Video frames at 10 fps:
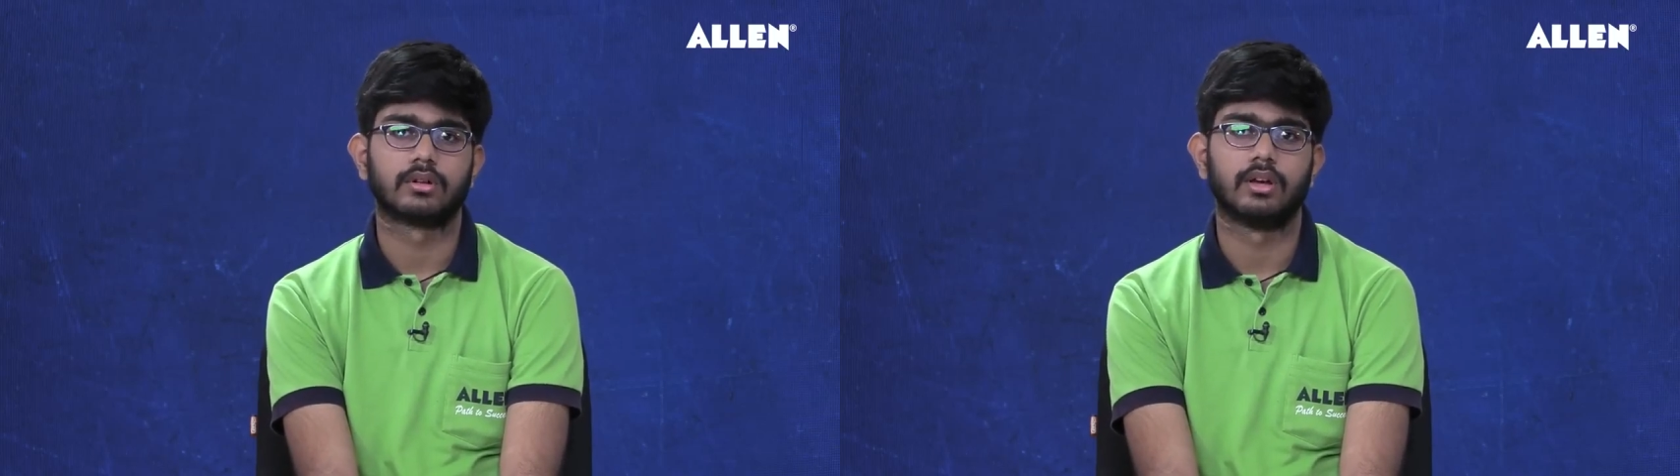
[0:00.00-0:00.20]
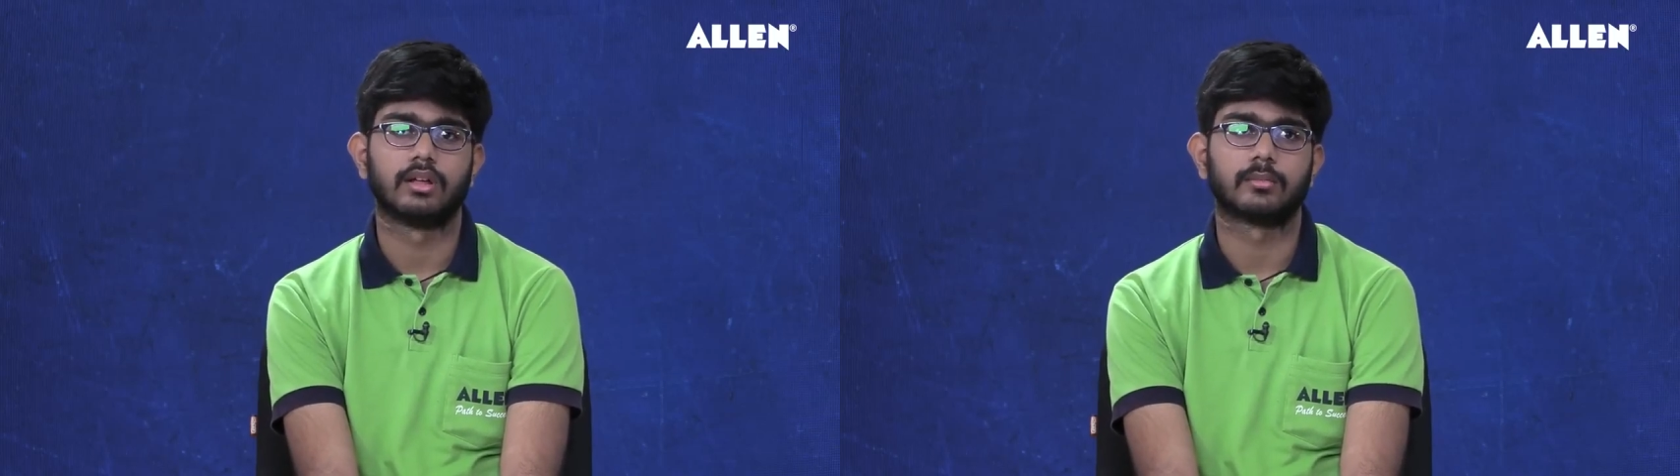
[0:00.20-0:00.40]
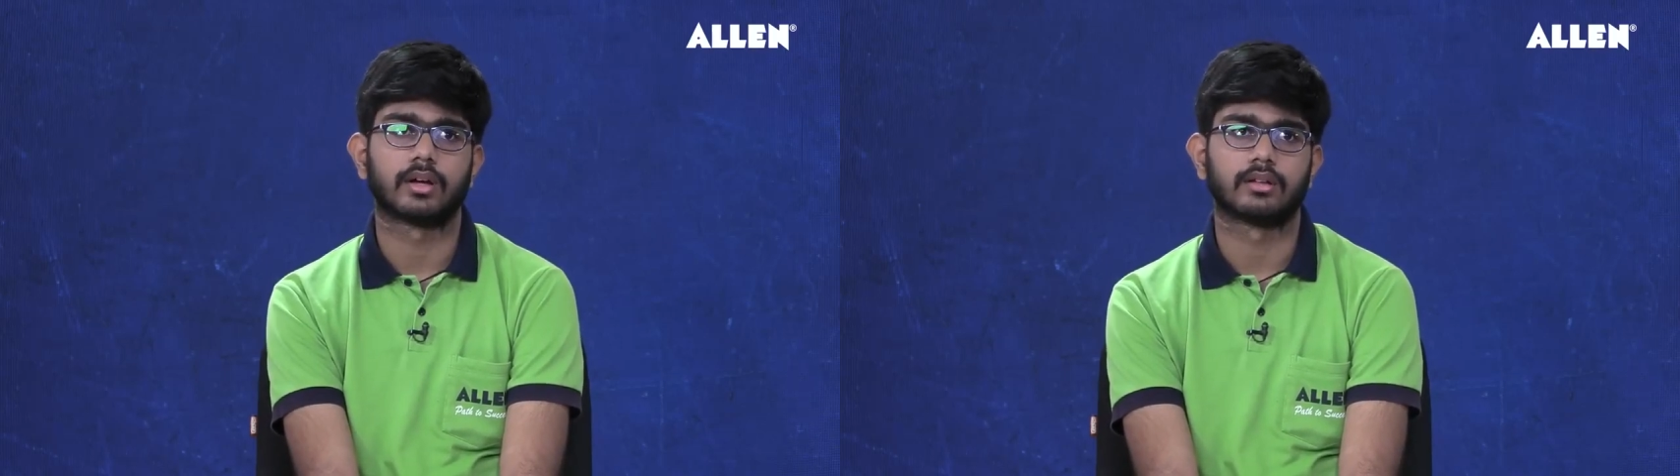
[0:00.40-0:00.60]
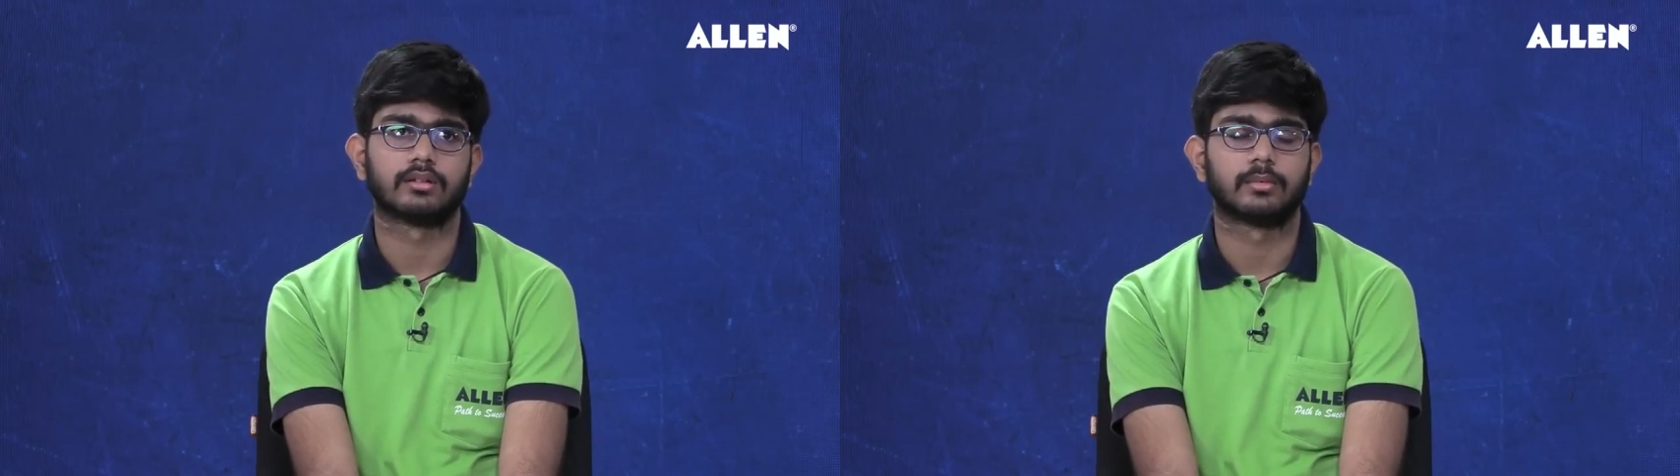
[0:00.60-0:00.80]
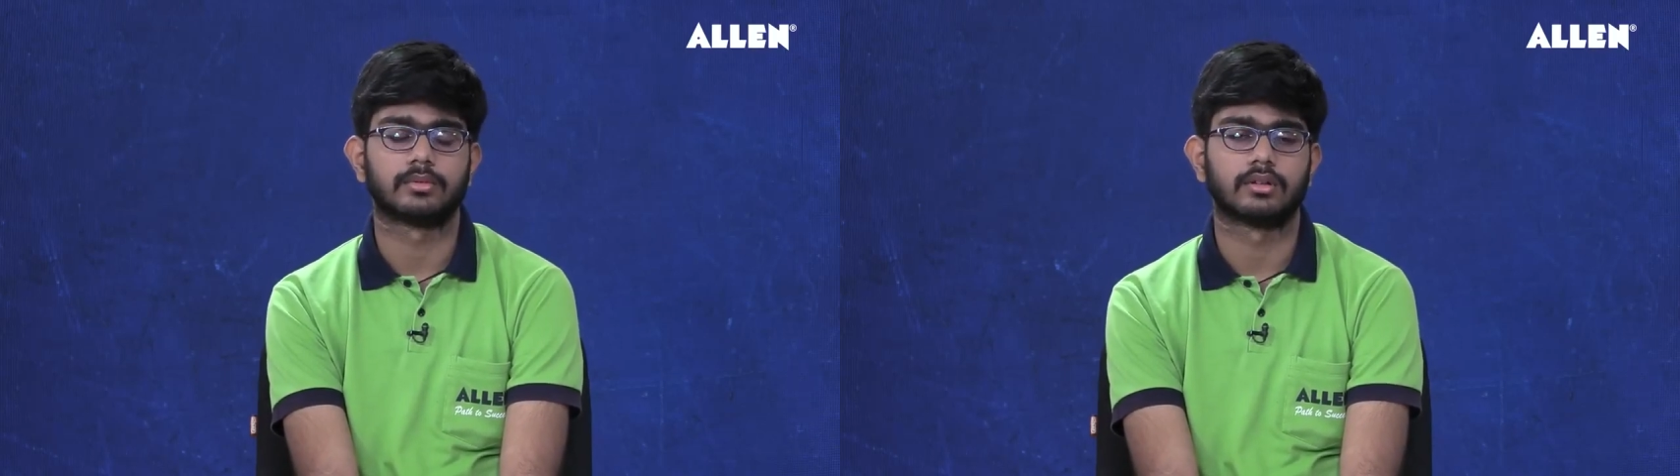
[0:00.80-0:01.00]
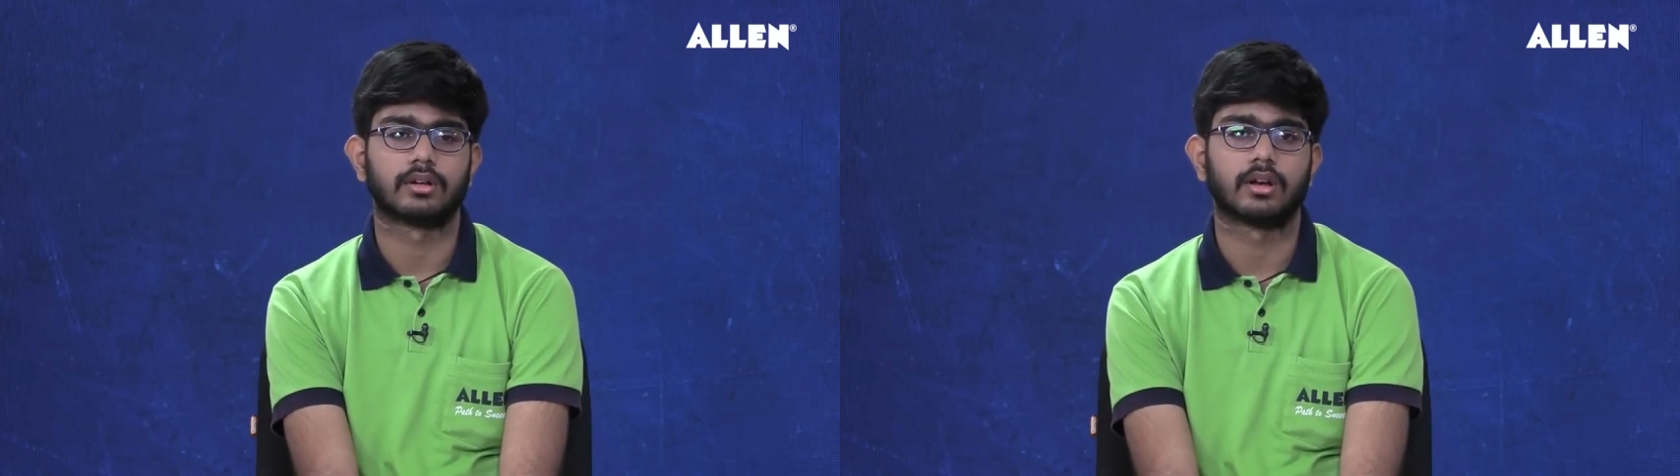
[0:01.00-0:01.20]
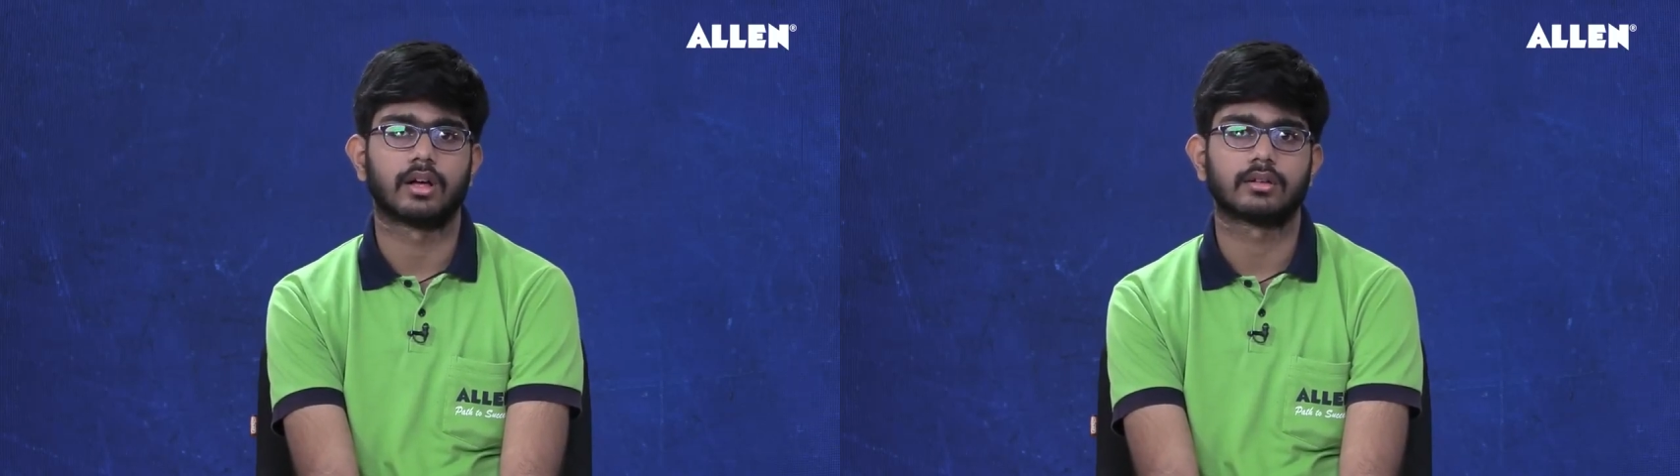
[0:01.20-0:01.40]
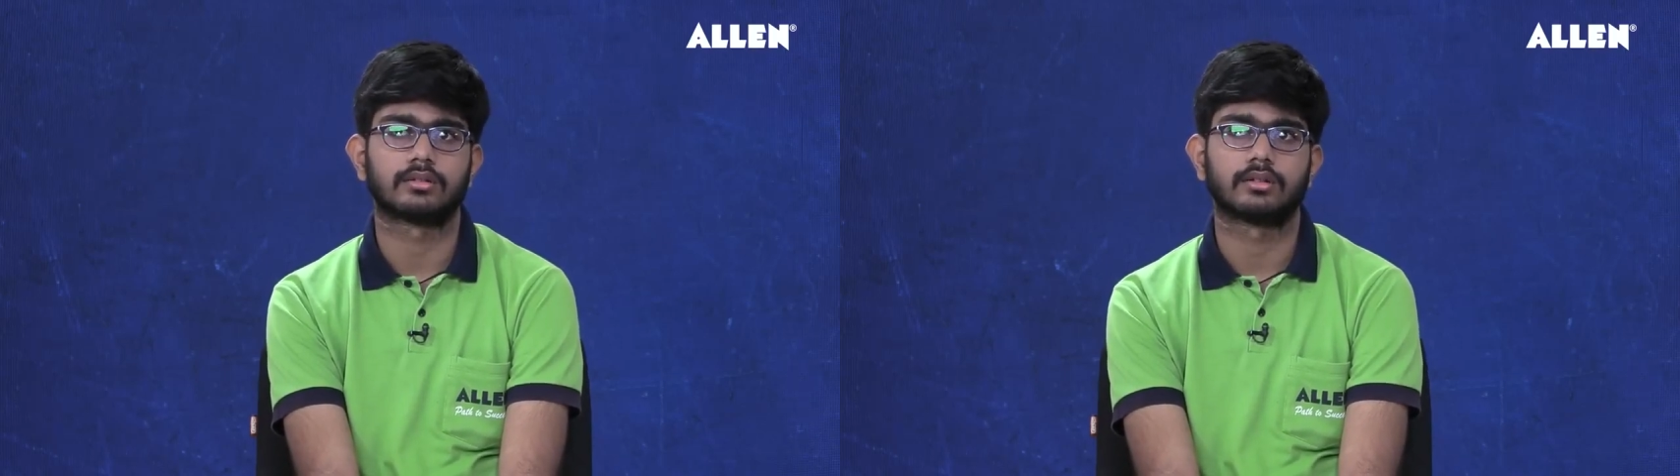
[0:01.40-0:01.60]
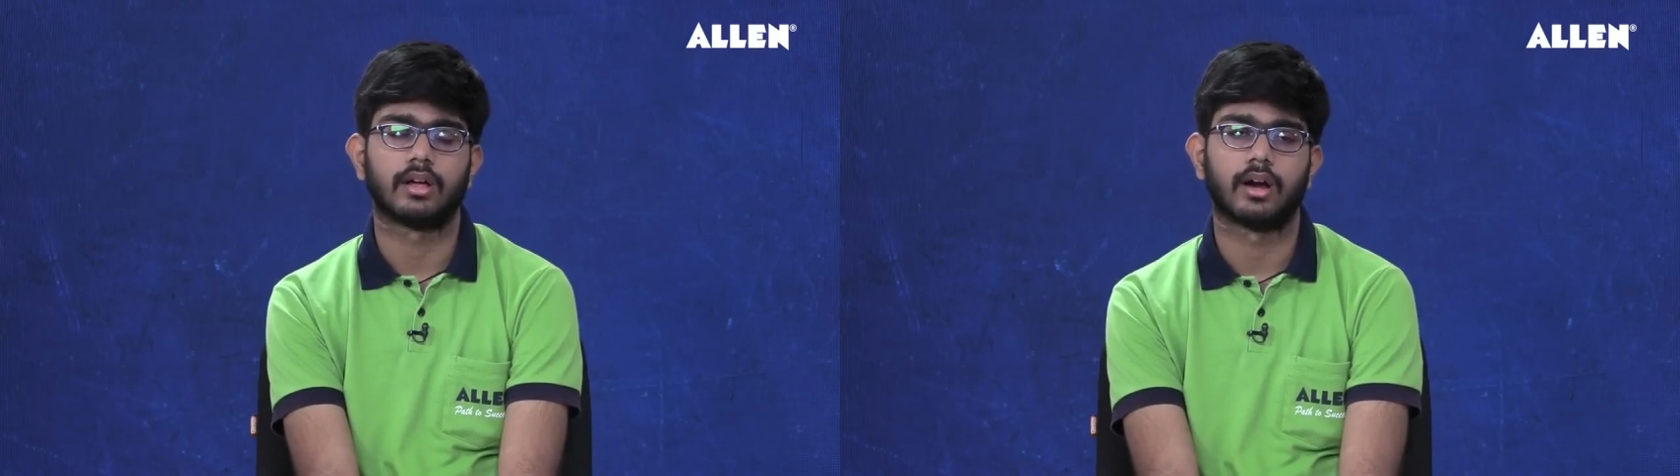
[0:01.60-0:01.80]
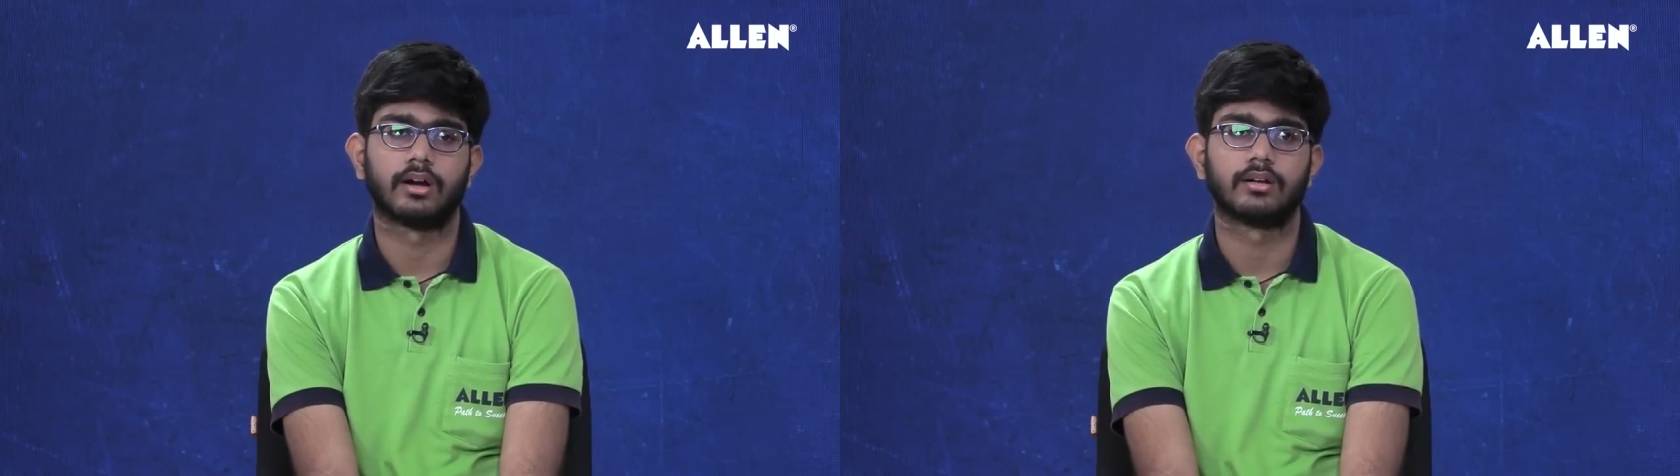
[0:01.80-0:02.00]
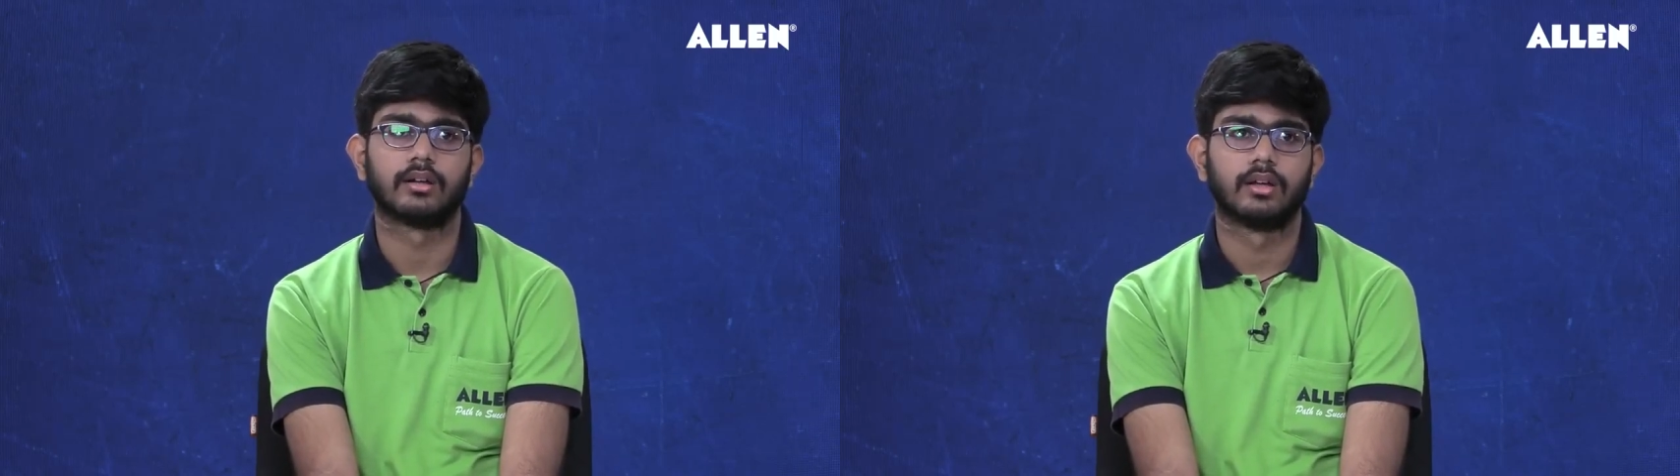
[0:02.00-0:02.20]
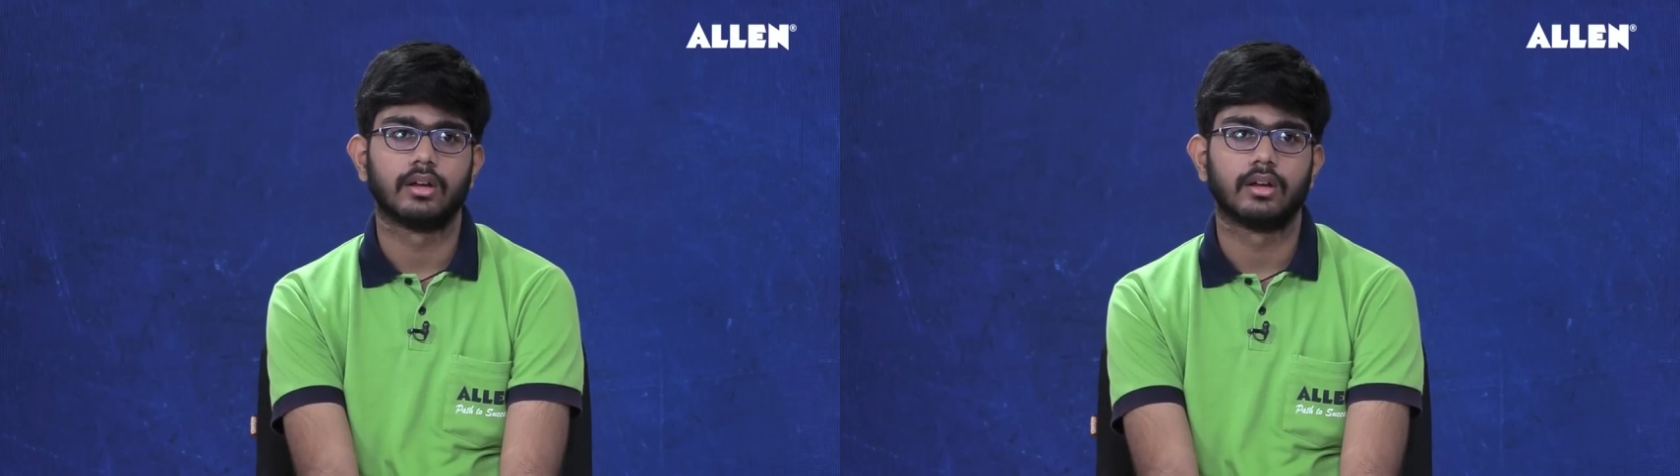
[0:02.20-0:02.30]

clear my concepts in the class and